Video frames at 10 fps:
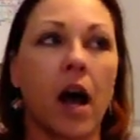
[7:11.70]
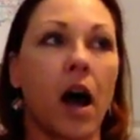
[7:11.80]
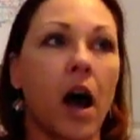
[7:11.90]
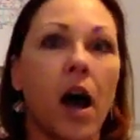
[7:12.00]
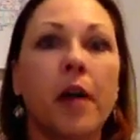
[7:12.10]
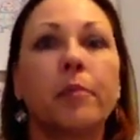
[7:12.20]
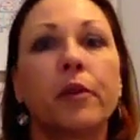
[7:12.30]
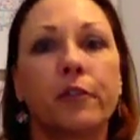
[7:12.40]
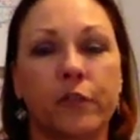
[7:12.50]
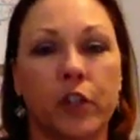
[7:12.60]
I
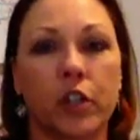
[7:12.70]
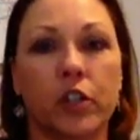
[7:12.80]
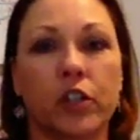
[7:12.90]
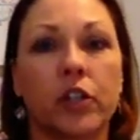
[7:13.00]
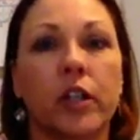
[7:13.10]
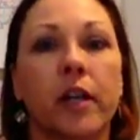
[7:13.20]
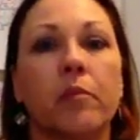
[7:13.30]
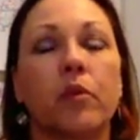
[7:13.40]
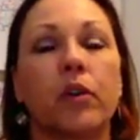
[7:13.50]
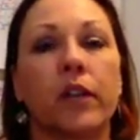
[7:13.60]
prefer to get
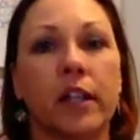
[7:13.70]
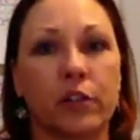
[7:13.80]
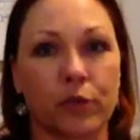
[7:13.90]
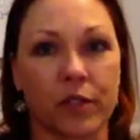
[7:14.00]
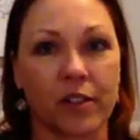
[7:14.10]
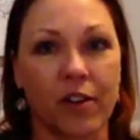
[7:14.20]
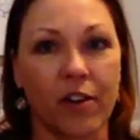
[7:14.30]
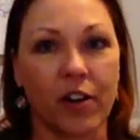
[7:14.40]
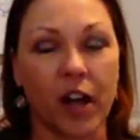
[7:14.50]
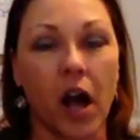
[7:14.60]
more of an interest
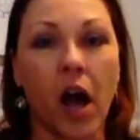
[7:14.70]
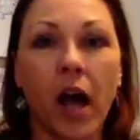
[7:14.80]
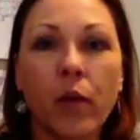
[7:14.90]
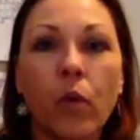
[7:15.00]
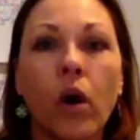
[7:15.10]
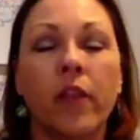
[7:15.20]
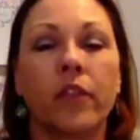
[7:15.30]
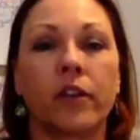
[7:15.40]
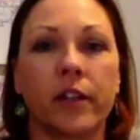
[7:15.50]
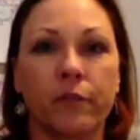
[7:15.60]
card. I want
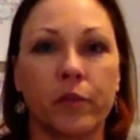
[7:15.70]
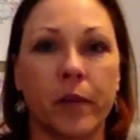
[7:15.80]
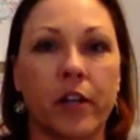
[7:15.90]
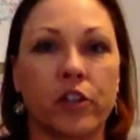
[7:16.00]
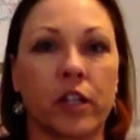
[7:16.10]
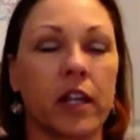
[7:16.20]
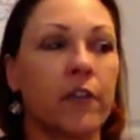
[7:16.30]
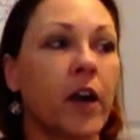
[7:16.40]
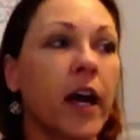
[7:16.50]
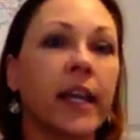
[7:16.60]
their information.
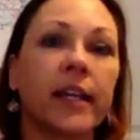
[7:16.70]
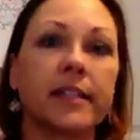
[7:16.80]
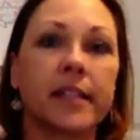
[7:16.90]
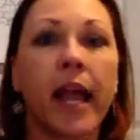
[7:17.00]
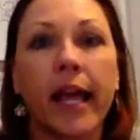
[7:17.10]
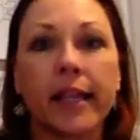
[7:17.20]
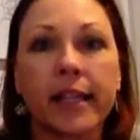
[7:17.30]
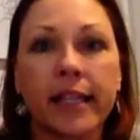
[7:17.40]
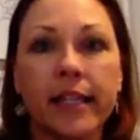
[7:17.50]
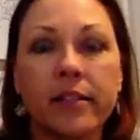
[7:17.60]
If I get 10
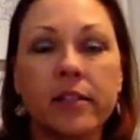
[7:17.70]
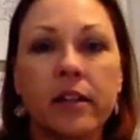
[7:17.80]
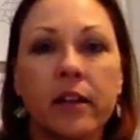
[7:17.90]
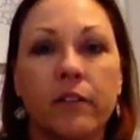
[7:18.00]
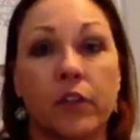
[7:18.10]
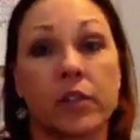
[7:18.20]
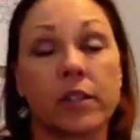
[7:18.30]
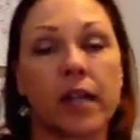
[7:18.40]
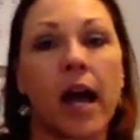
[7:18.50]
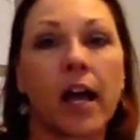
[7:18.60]
leads
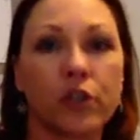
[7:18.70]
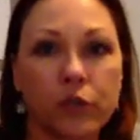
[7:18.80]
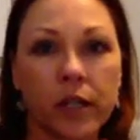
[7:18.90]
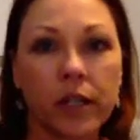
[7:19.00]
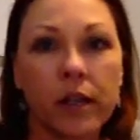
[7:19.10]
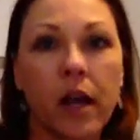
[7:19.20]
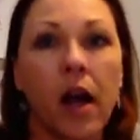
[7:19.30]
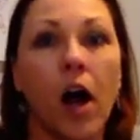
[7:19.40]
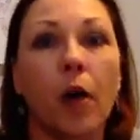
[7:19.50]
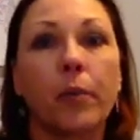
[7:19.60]
versus 100,
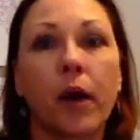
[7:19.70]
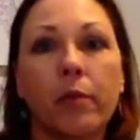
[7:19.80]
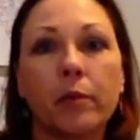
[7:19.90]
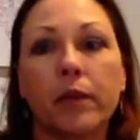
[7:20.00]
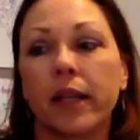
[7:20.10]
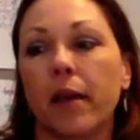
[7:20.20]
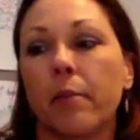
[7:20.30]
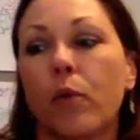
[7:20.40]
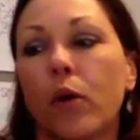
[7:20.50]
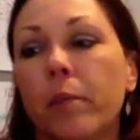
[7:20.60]
I'll probably get
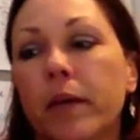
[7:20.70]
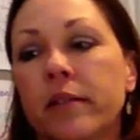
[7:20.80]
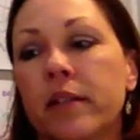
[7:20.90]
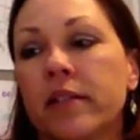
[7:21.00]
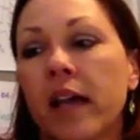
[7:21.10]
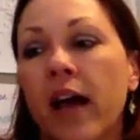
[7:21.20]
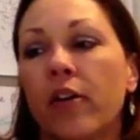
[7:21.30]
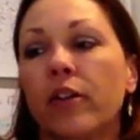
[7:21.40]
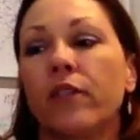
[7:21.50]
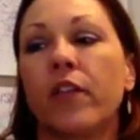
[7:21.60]
more business
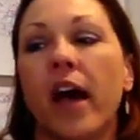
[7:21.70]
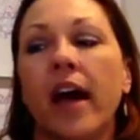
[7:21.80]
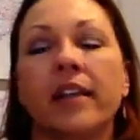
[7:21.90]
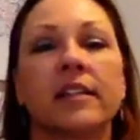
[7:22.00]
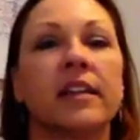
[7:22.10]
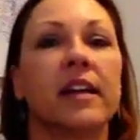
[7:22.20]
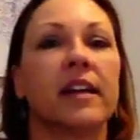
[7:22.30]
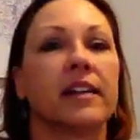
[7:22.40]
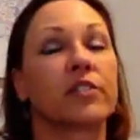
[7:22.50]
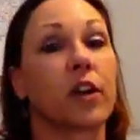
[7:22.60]
out of that.
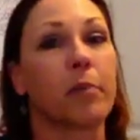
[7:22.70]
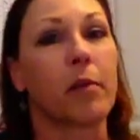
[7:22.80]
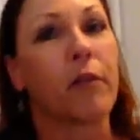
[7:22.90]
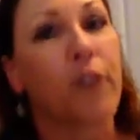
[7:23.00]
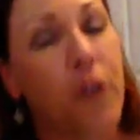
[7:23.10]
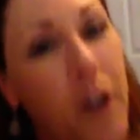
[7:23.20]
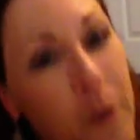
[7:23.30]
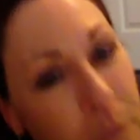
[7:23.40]
Sorry about my phone there.